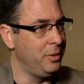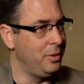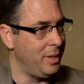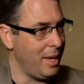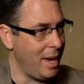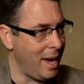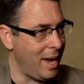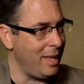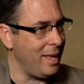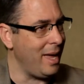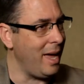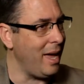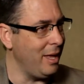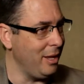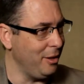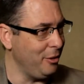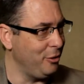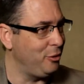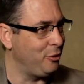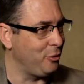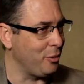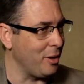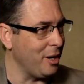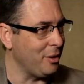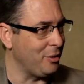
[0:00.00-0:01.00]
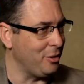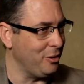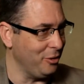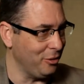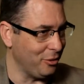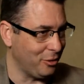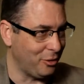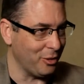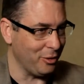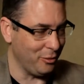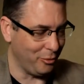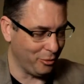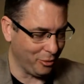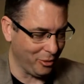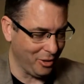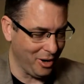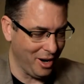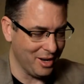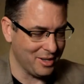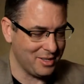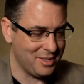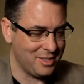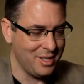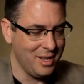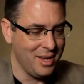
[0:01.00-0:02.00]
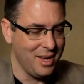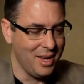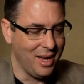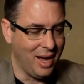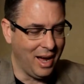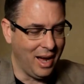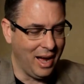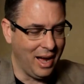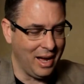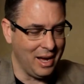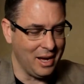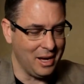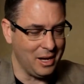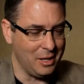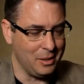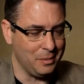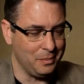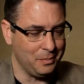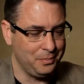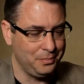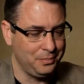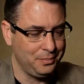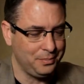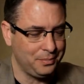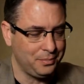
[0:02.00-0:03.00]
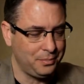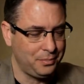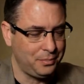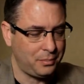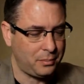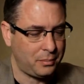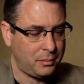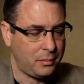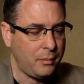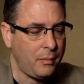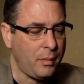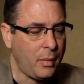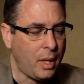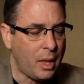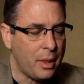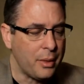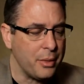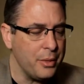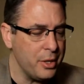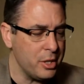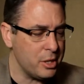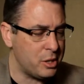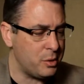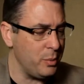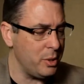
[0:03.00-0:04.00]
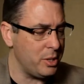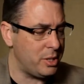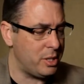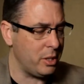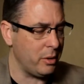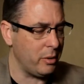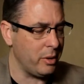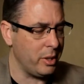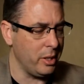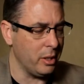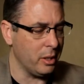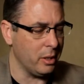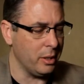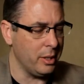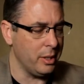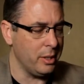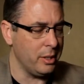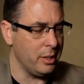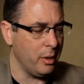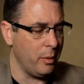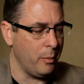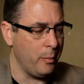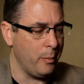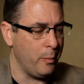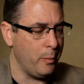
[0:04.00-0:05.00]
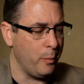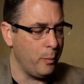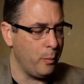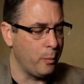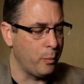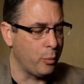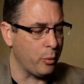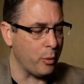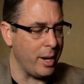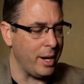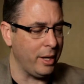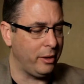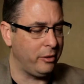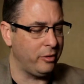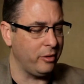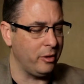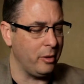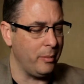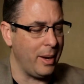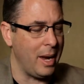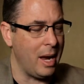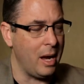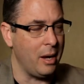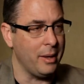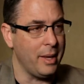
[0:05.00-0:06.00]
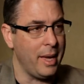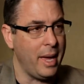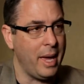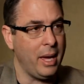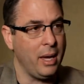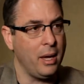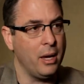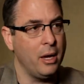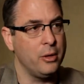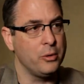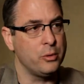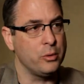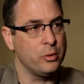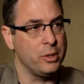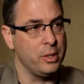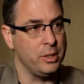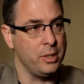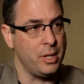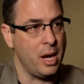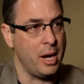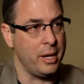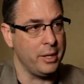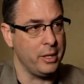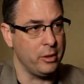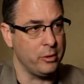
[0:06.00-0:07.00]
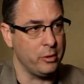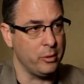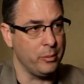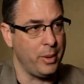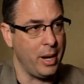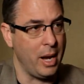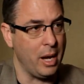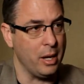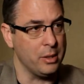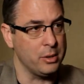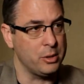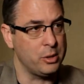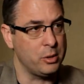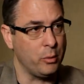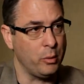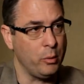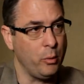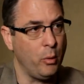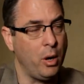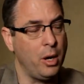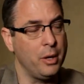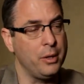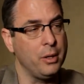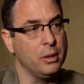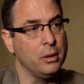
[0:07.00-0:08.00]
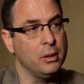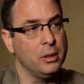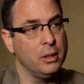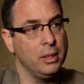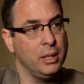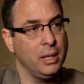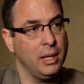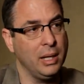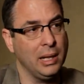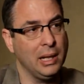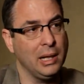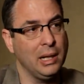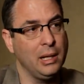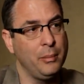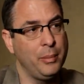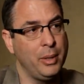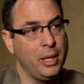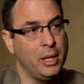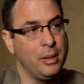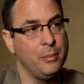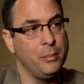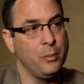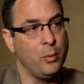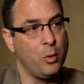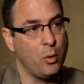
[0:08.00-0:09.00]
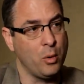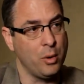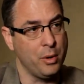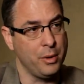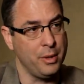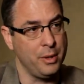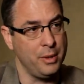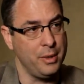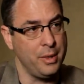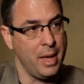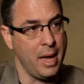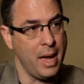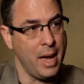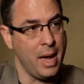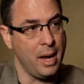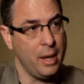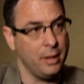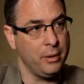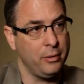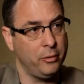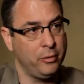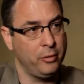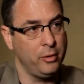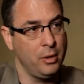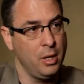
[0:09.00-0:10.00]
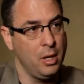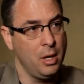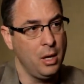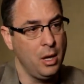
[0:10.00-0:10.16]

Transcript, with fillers: that added strength is good for us. Um, this material uh, breaks at about 800 to 900 pounds. So we wanted a little bit more than that